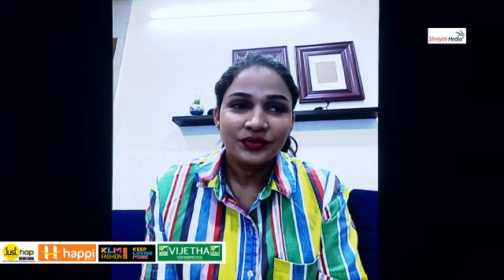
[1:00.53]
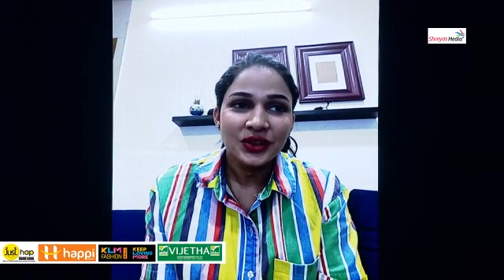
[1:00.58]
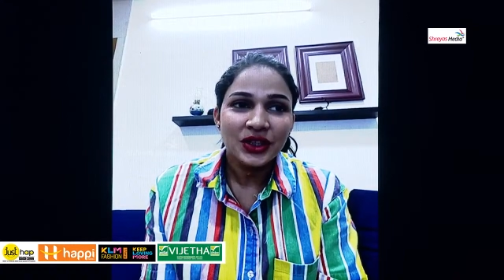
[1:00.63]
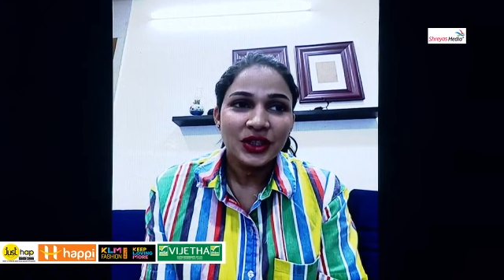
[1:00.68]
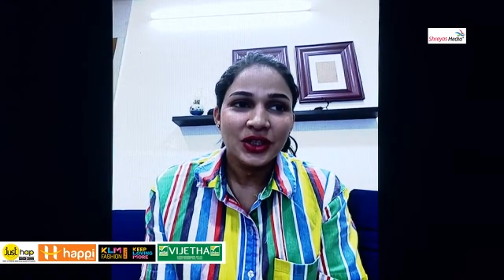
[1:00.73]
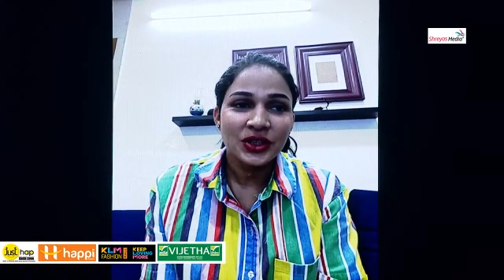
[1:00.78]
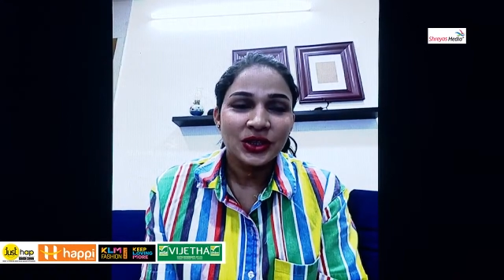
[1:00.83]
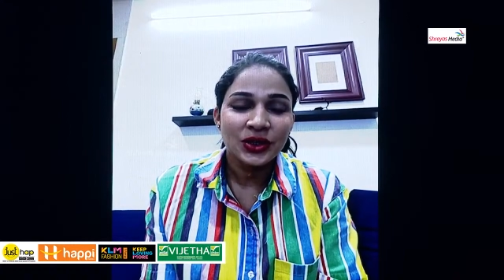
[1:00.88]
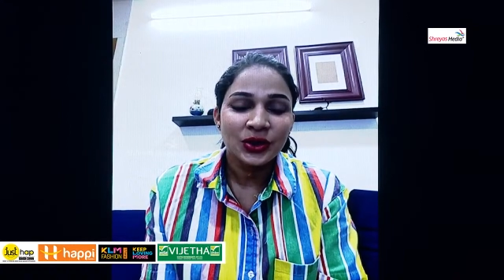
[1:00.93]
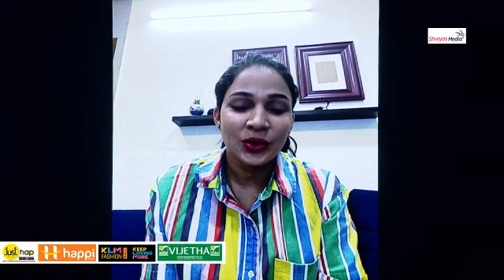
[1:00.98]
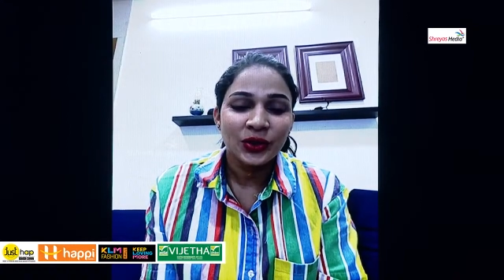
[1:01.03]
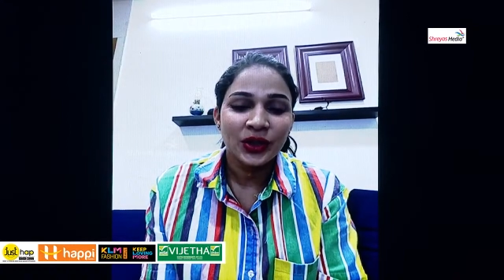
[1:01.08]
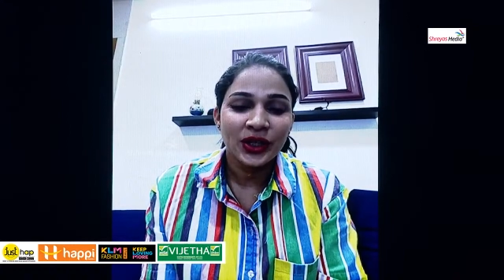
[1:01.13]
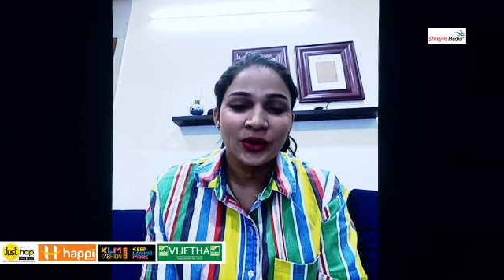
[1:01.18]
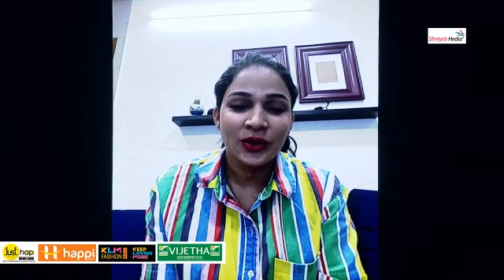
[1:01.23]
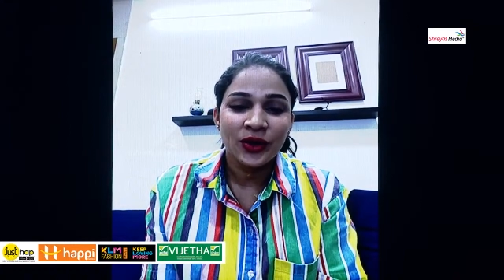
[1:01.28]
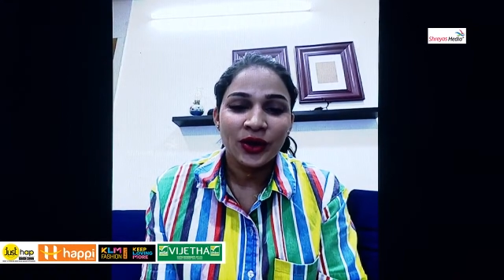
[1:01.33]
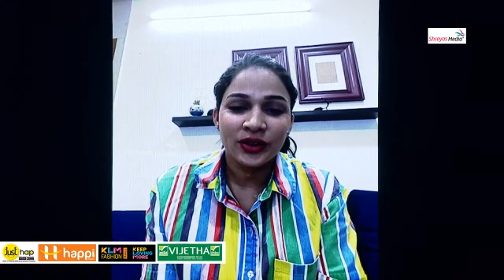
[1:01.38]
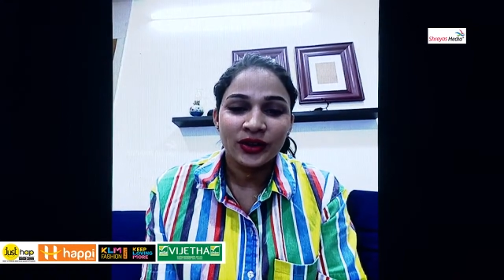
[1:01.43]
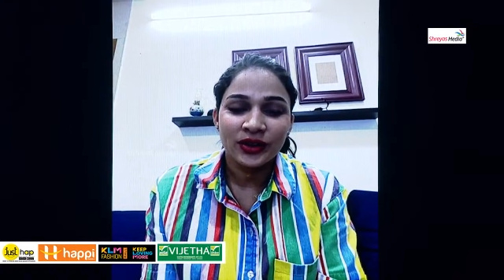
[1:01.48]
So he
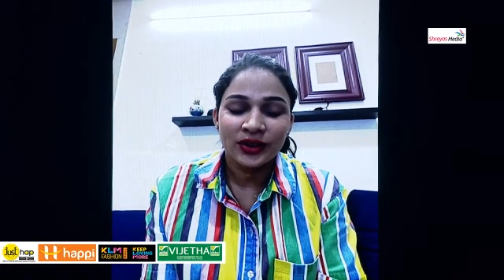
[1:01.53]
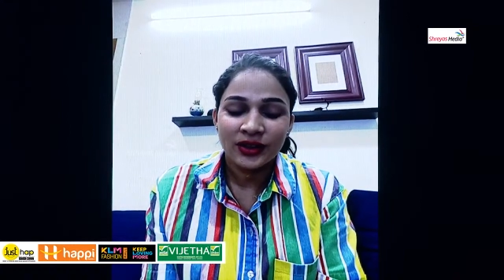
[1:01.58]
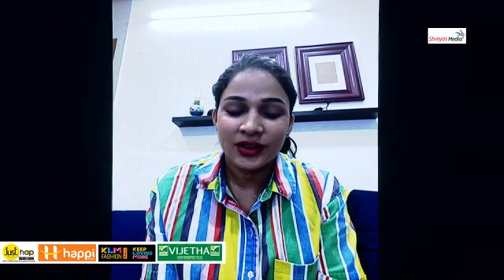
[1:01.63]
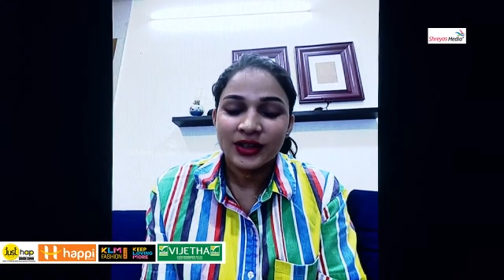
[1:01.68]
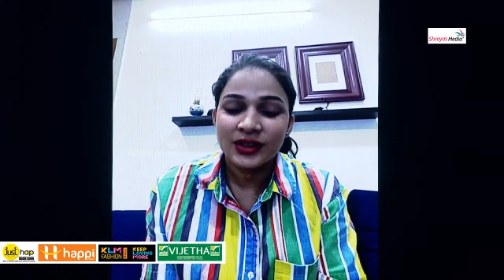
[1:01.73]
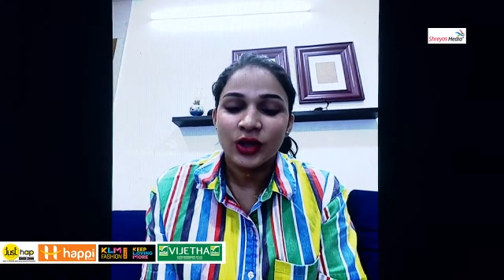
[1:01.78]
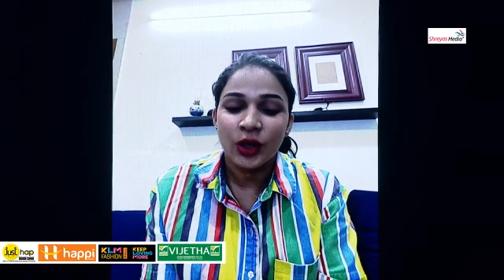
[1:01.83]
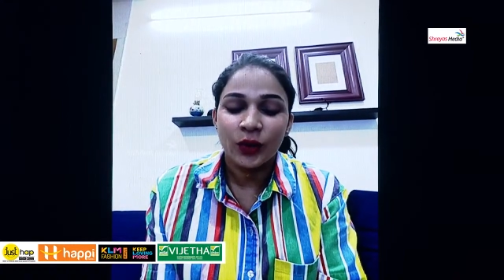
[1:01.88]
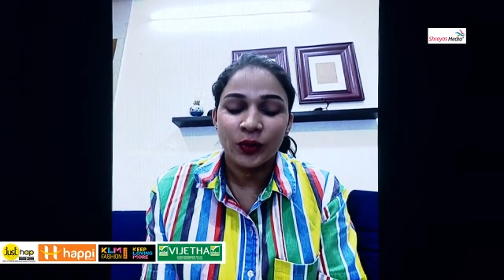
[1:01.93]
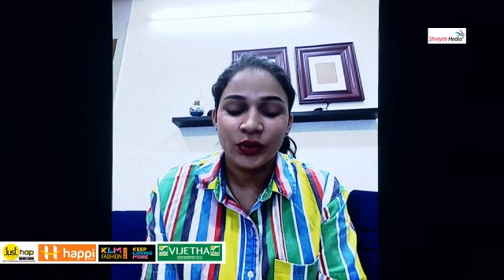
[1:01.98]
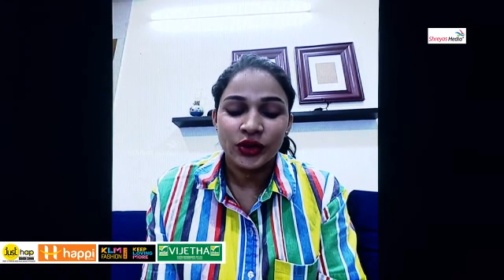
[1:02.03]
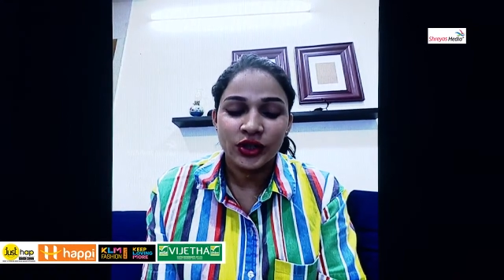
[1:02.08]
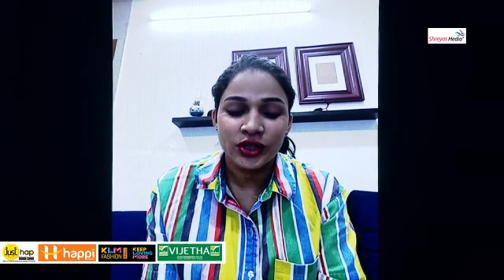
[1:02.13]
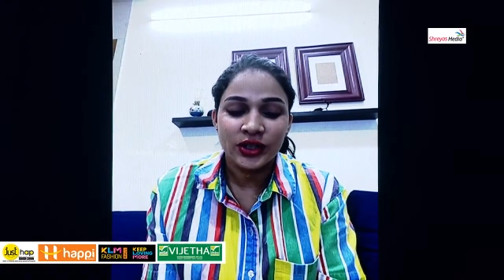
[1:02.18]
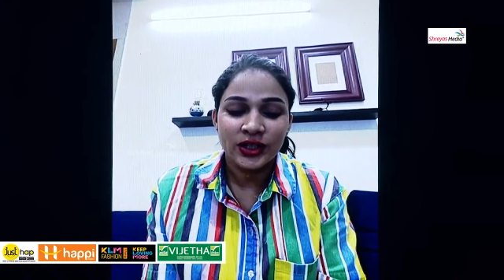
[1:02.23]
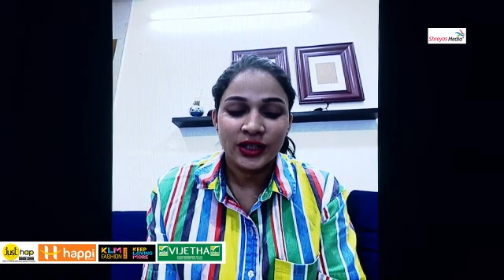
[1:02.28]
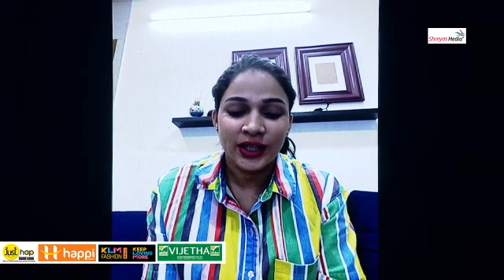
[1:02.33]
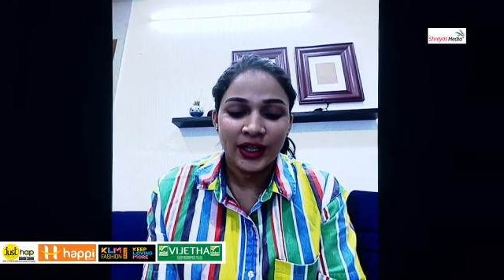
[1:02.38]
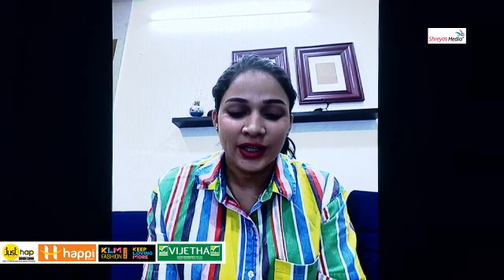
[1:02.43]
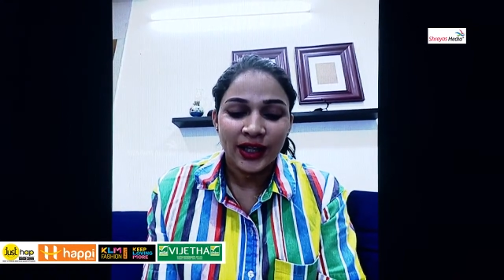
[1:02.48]
got this
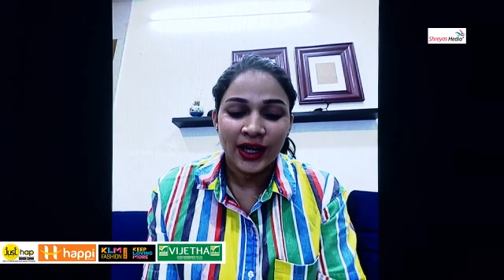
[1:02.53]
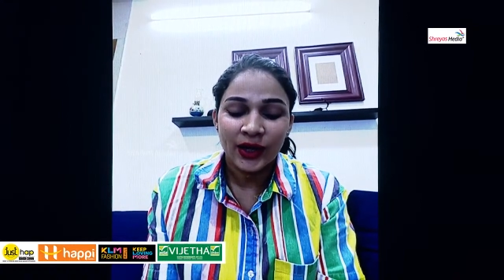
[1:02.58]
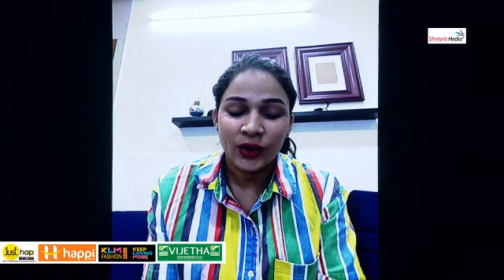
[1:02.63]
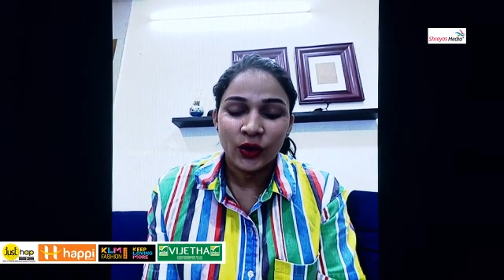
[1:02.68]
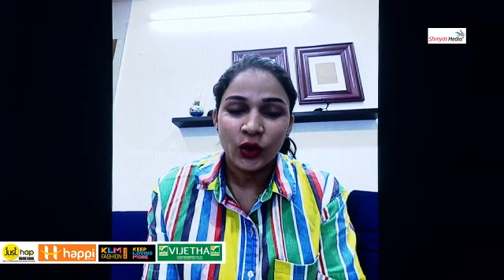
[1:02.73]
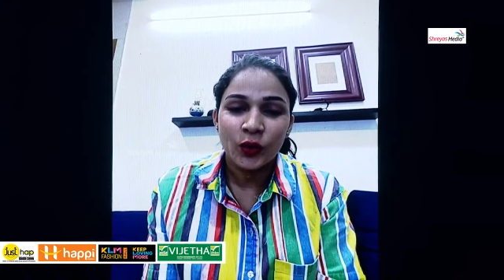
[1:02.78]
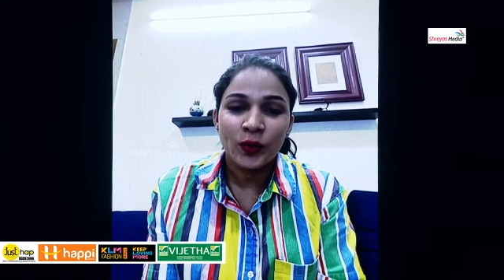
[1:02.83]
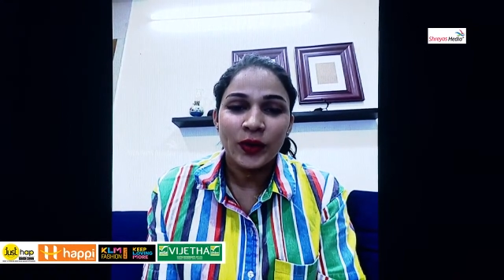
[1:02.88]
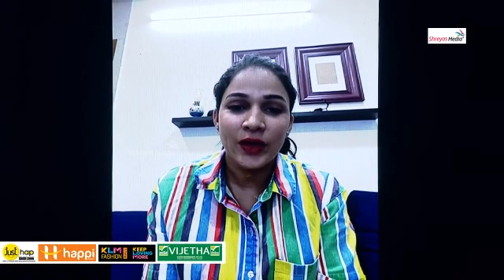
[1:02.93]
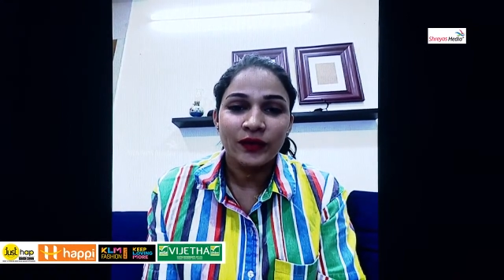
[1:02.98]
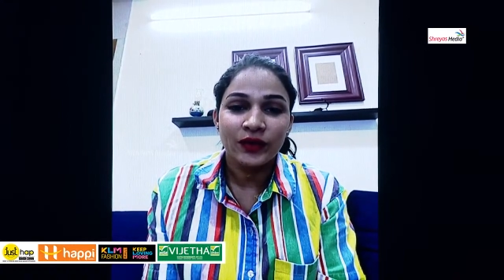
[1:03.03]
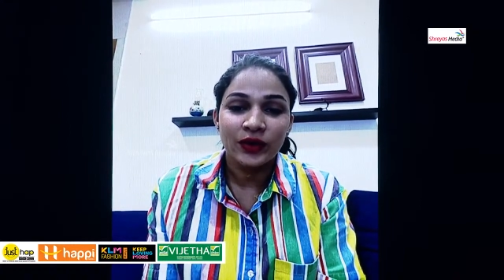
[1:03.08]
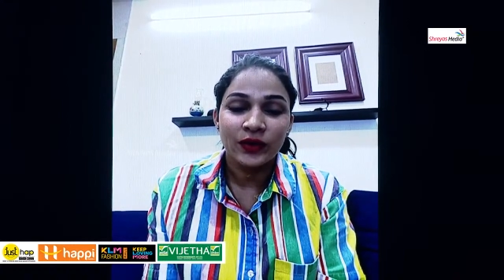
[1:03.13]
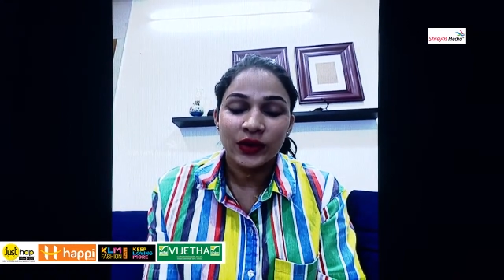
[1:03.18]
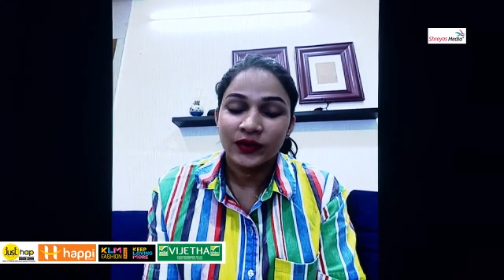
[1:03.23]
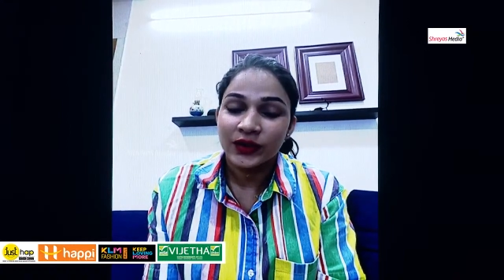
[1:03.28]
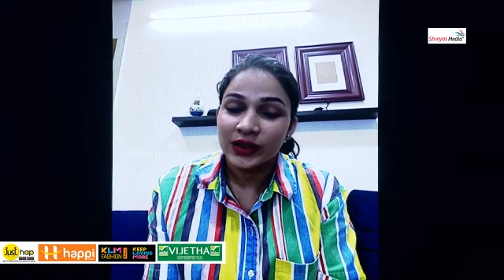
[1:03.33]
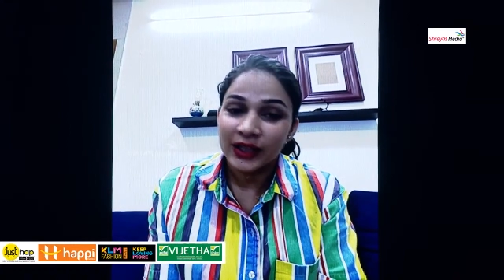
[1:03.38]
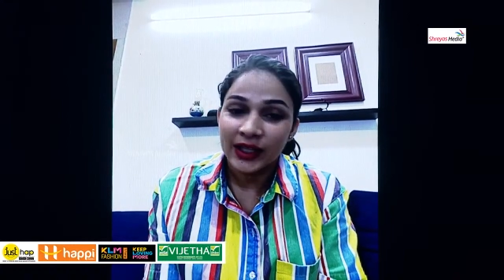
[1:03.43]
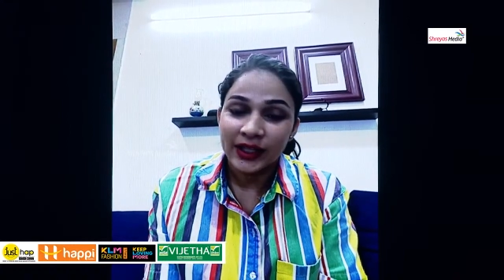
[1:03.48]
opportunity, and I hope everyone
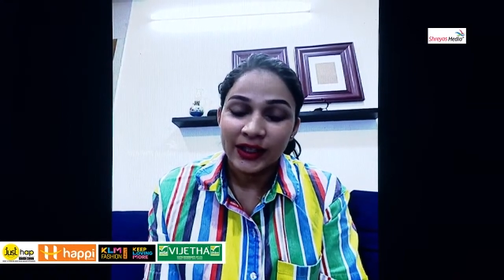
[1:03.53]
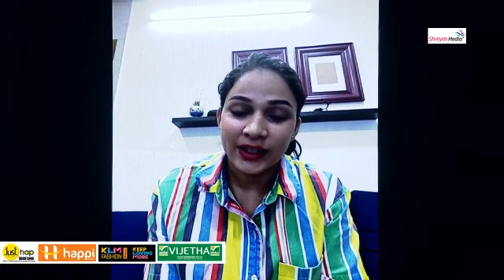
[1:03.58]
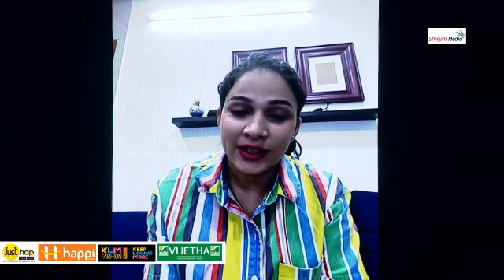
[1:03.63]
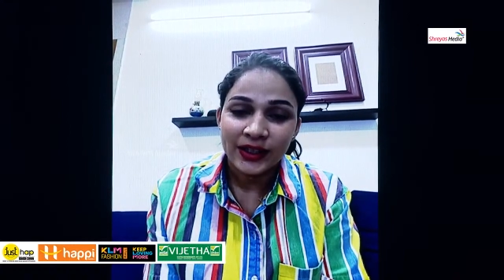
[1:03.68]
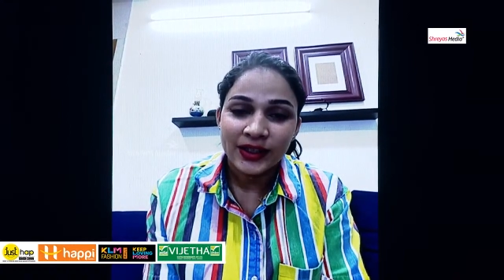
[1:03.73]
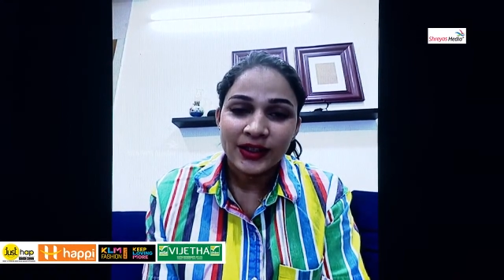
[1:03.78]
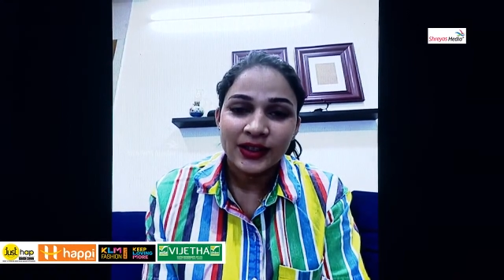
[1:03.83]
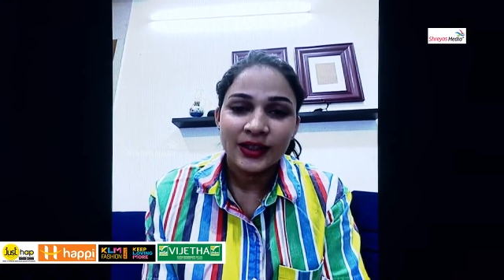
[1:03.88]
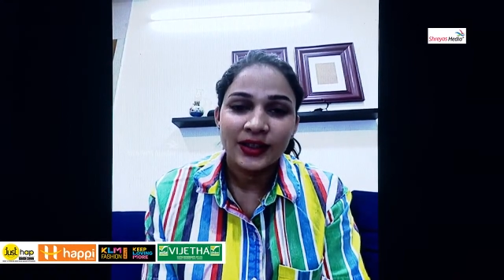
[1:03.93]
will like it.